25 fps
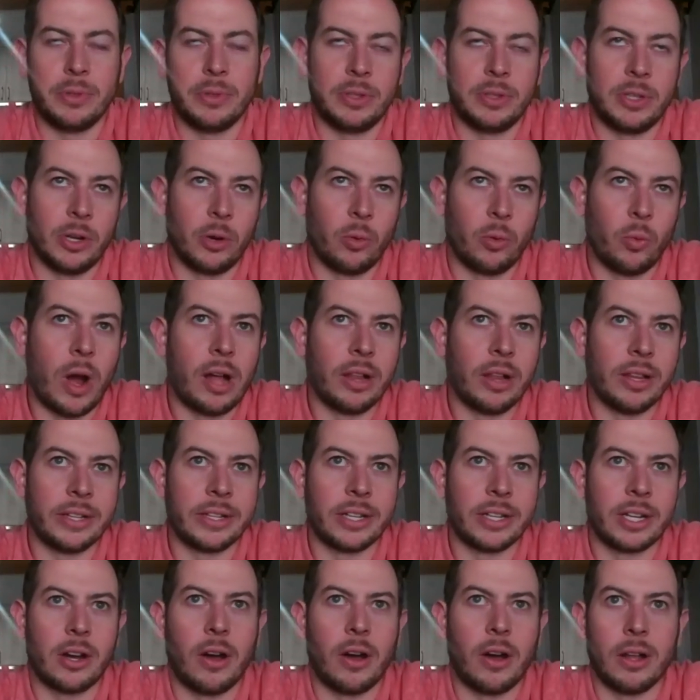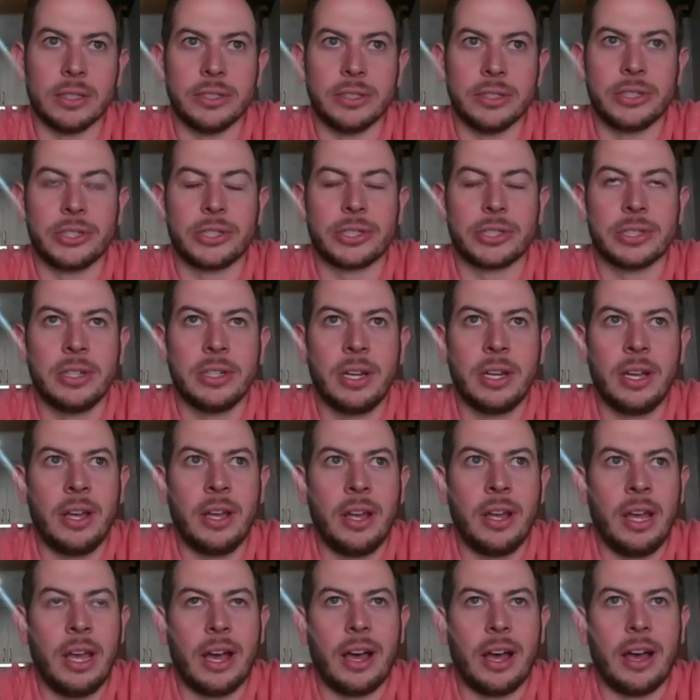you know, while in college,
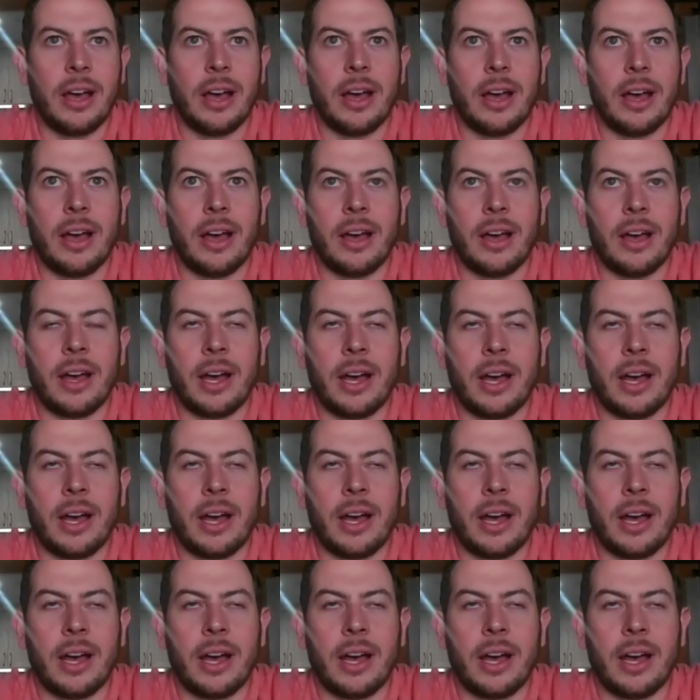uh,